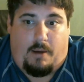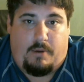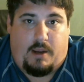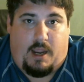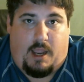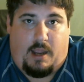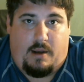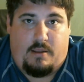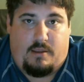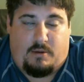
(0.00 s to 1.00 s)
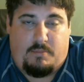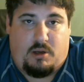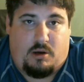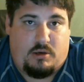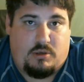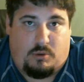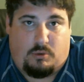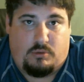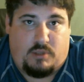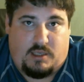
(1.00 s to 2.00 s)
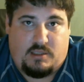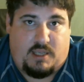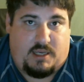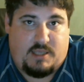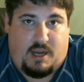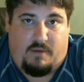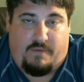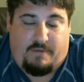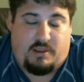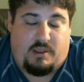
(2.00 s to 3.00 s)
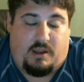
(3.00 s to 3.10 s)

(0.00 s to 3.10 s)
And the computer control takes care of everything.